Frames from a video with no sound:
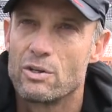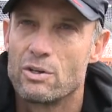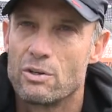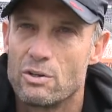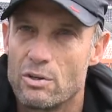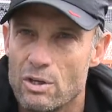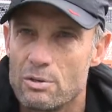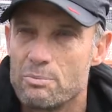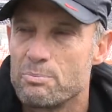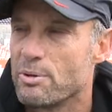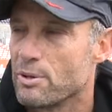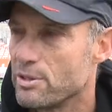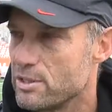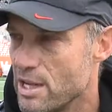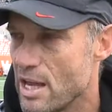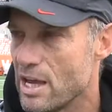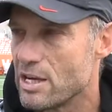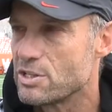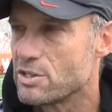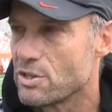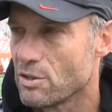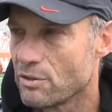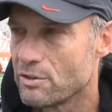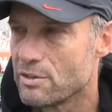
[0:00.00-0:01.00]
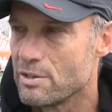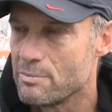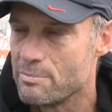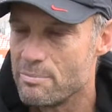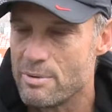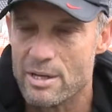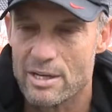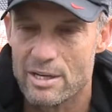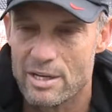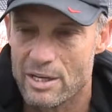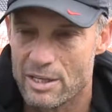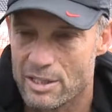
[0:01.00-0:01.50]
good potential to
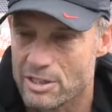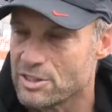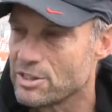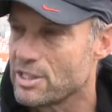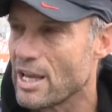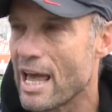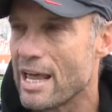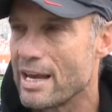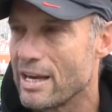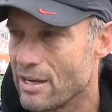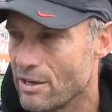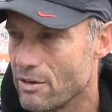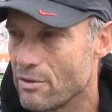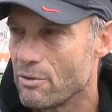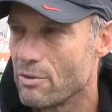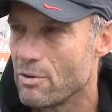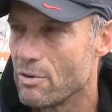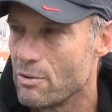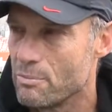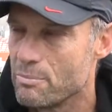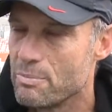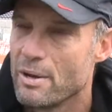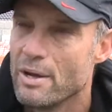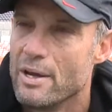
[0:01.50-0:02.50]
be an exciting group.